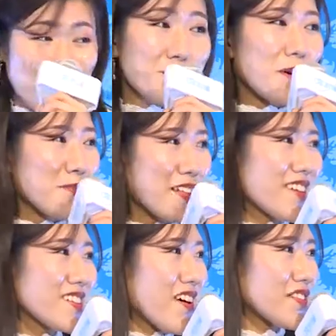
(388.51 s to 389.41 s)
$1 billion
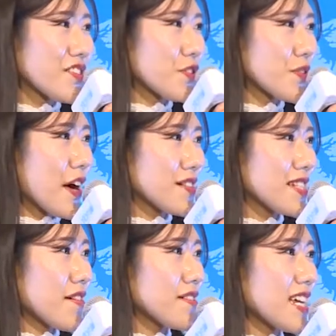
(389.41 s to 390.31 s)
in
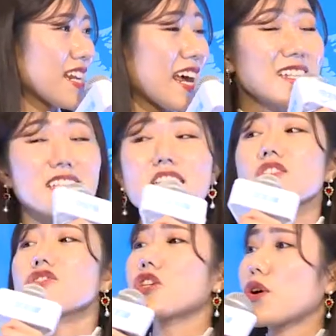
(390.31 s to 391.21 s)
2017 and still
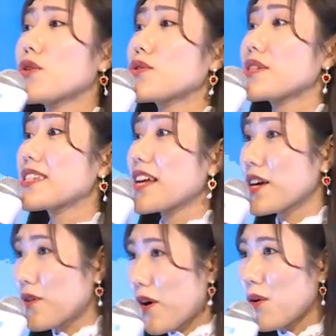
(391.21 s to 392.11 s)
shows steady
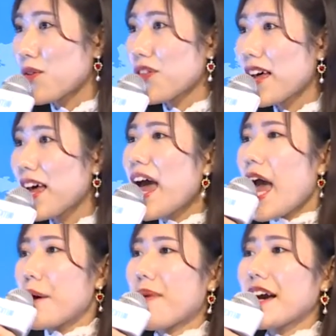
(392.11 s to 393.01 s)
growth.
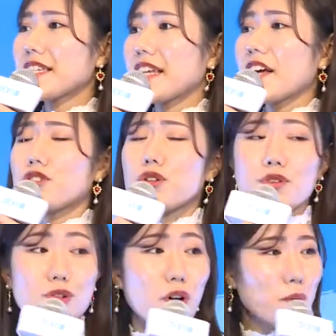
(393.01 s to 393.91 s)
And by staying true
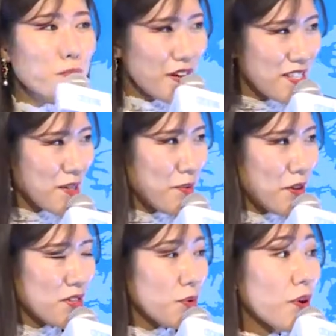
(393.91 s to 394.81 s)
to our
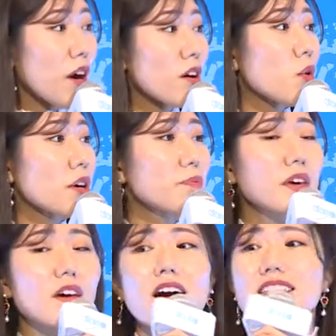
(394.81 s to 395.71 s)
principles, we are going
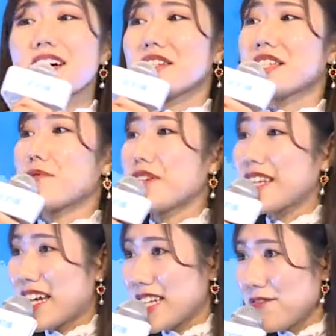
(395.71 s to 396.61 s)
beyond customer
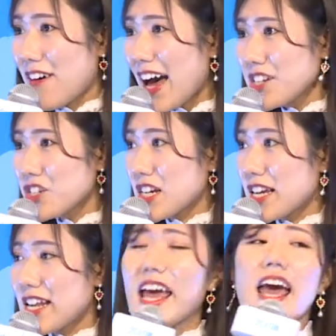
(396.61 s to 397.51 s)

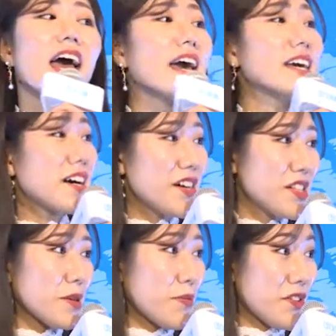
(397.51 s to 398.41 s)
satisfaction and
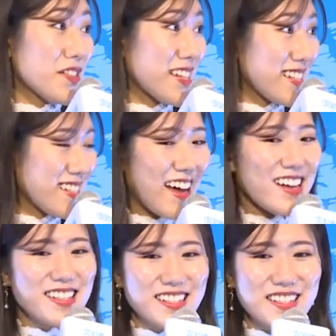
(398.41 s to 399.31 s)
customer
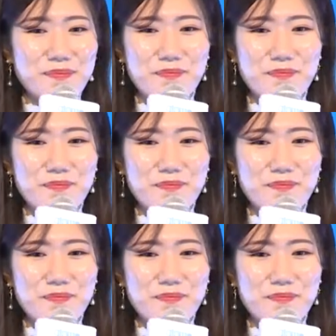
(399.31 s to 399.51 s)
success.